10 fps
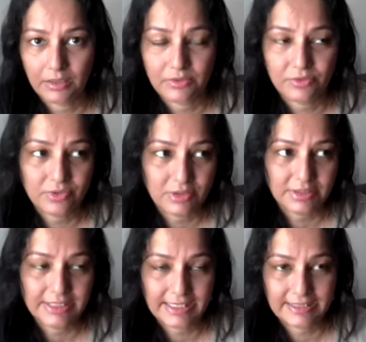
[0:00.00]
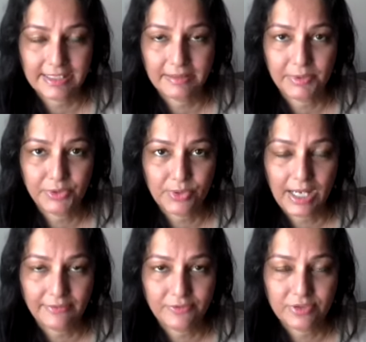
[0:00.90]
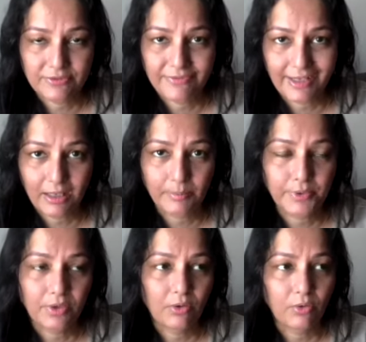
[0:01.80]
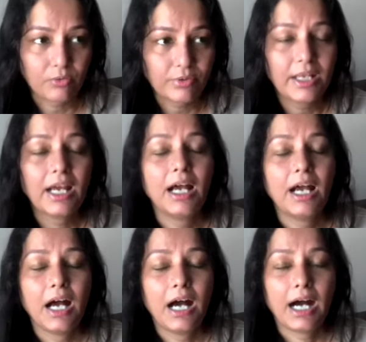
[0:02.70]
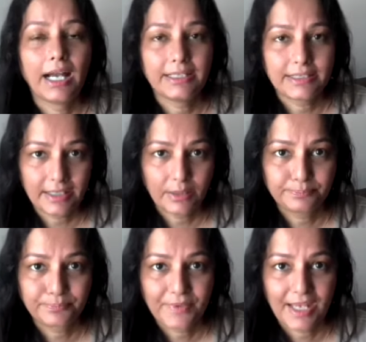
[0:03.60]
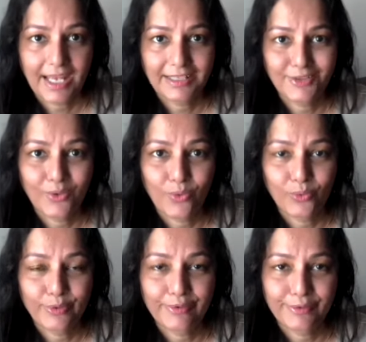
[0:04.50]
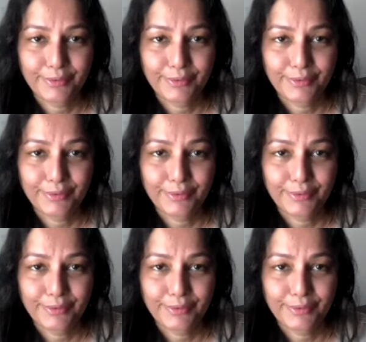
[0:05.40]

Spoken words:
to a certain extent, but you have to develop your own idea and your own